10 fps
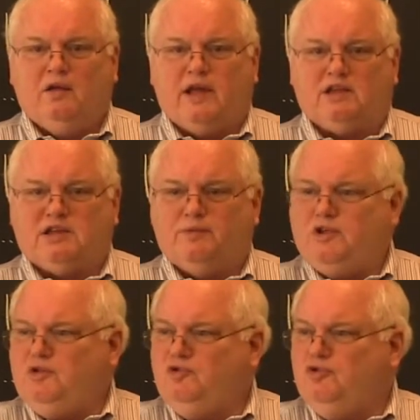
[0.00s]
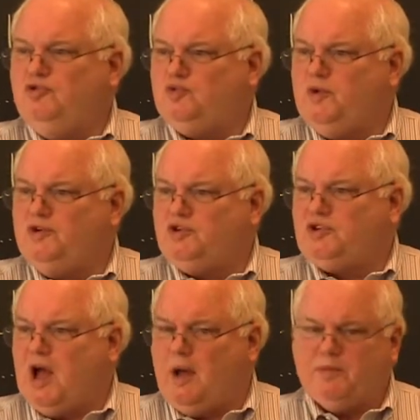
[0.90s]
That's something you use when you're
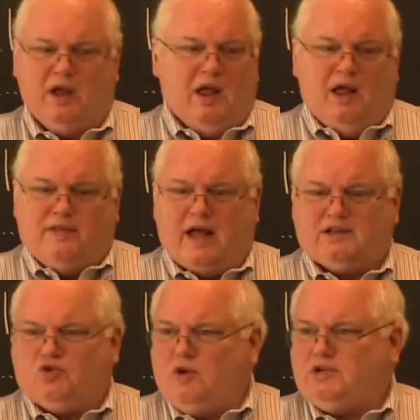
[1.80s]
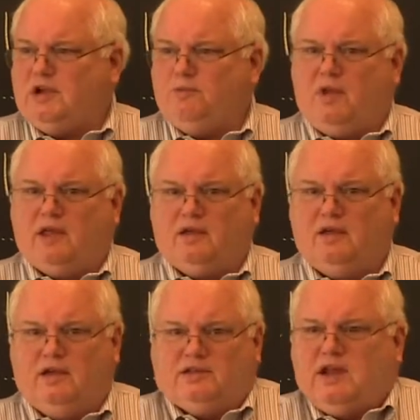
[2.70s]
stopped. That's sort of something like
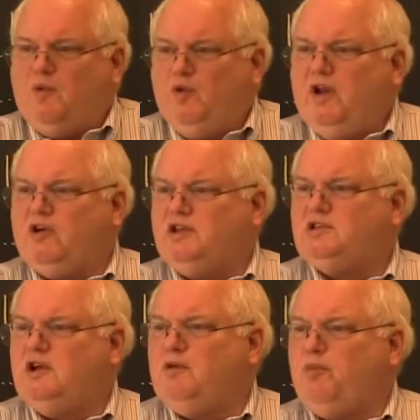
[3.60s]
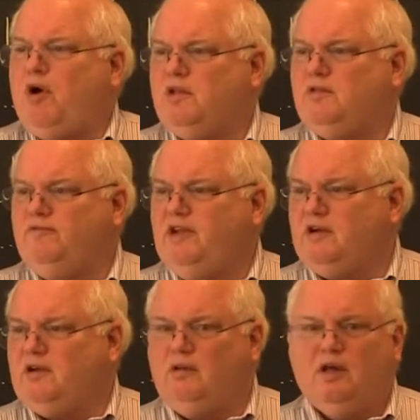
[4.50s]
it's not. We don't consider it part of the
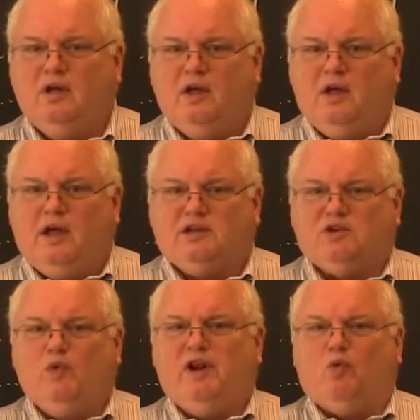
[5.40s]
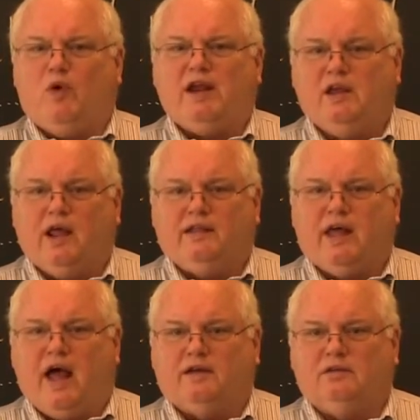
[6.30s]
vehicle, and so we don't regulate
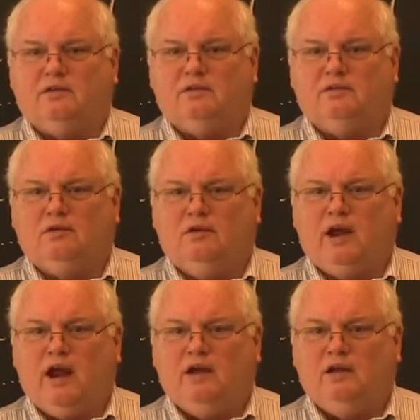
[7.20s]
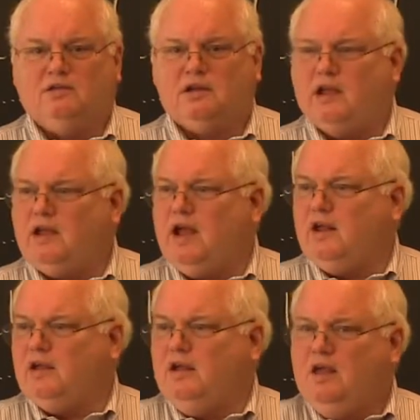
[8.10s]
that. Okay, it's like
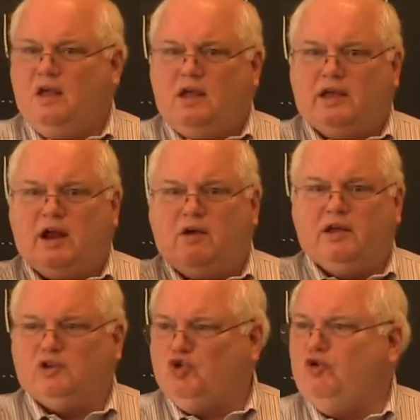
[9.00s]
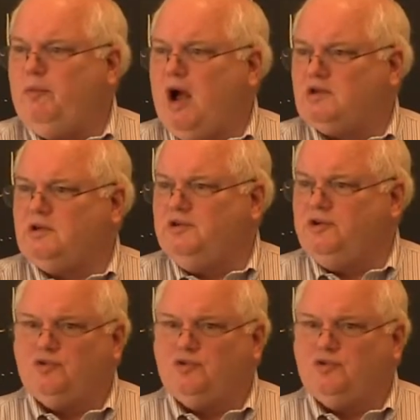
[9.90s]
kind of carrying a toolbox on your